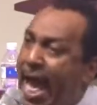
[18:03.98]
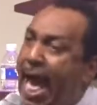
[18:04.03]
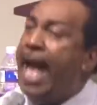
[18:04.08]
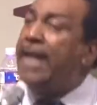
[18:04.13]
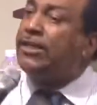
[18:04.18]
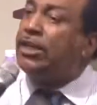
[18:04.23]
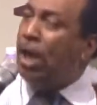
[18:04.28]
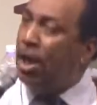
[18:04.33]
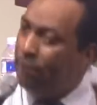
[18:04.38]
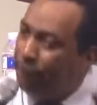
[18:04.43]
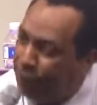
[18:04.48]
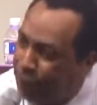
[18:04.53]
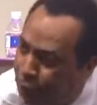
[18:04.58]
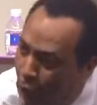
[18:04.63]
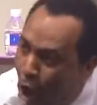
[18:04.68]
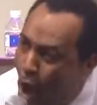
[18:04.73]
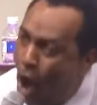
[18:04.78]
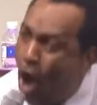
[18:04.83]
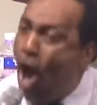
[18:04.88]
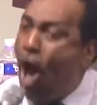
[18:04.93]
not
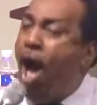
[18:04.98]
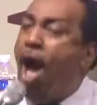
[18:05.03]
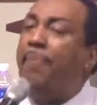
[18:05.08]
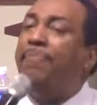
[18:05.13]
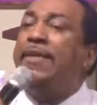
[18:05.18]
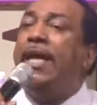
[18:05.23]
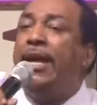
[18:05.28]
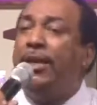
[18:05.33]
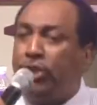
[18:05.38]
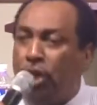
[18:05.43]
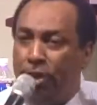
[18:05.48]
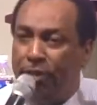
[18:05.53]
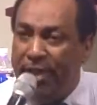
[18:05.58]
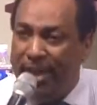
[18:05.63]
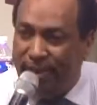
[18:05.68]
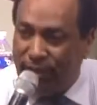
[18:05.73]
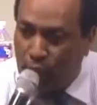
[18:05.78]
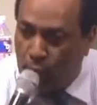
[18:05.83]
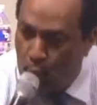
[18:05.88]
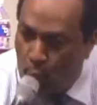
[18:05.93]
conformed to
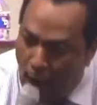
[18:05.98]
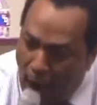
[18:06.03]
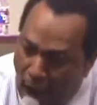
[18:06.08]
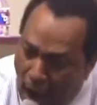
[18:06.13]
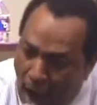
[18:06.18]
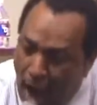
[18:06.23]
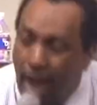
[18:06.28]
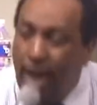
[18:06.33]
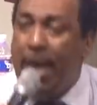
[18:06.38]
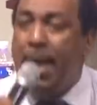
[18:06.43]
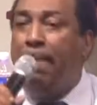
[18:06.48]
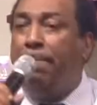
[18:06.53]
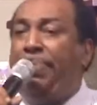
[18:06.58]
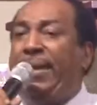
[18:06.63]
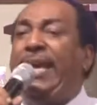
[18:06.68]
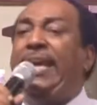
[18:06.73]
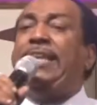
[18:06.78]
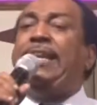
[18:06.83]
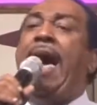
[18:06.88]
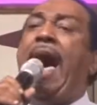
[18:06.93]
this world.
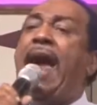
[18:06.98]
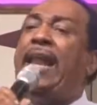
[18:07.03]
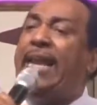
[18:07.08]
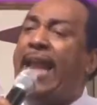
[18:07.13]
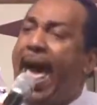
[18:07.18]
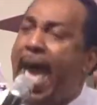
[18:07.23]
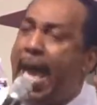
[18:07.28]
Be not